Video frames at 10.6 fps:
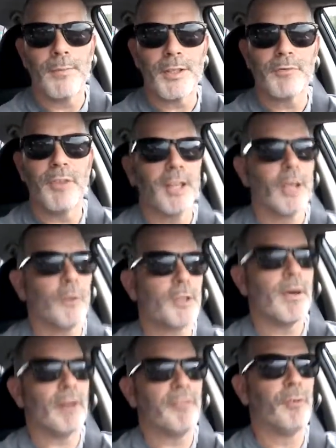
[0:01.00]
this video is
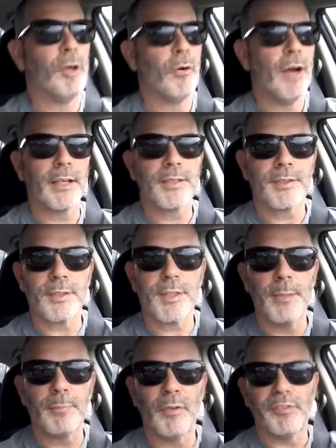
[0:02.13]
about Forex,
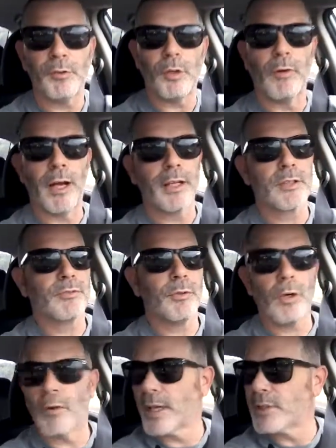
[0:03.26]
simple Forex,
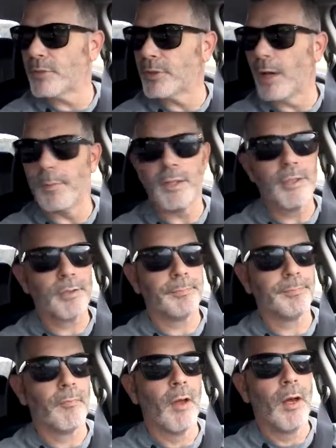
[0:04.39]
Forex for dummies,
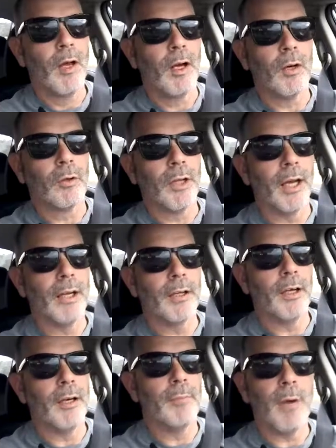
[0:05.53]
okay?
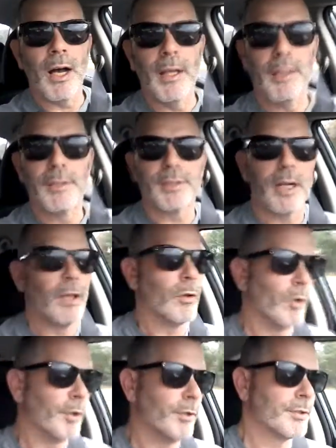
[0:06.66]
Buy and
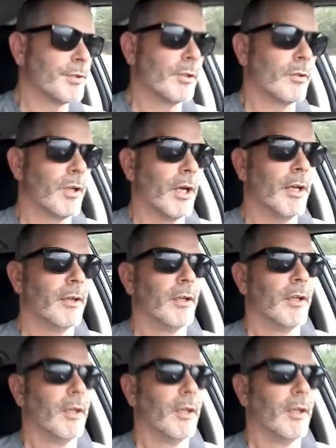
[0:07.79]
sell orders, okay?